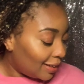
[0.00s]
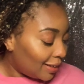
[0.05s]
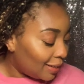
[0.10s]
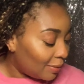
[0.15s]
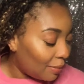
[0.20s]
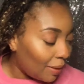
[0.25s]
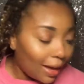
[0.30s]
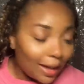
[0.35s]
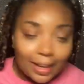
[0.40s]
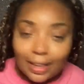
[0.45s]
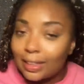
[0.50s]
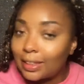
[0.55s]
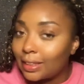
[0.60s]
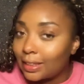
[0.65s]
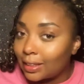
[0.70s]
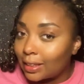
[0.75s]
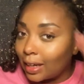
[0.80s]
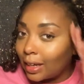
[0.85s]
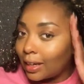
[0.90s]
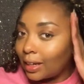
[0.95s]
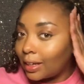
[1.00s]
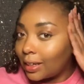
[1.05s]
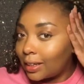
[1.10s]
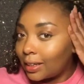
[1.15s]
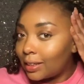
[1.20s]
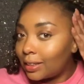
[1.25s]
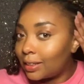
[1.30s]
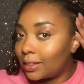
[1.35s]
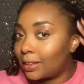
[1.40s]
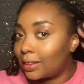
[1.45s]
My edges
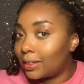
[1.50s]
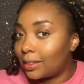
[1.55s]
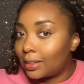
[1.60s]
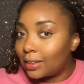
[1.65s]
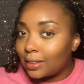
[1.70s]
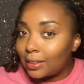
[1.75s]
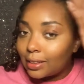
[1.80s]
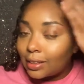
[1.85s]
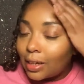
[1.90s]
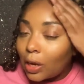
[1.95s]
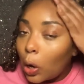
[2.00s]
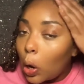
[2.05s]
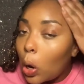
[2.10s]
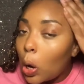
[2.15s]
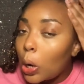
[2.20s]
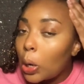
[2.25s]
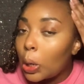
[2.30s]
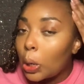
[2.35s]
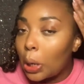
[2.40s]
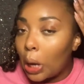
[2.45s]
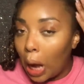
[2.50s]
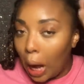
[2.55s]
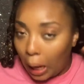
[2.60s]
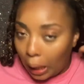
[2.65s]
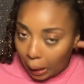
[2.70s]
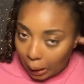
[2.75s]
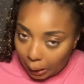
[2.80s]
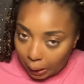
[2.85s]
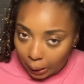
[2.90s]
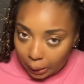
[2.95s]
are
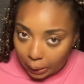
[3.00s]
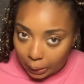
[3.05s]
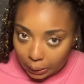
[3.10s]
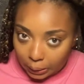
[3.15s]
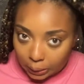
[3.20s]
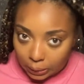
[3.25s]
not laid.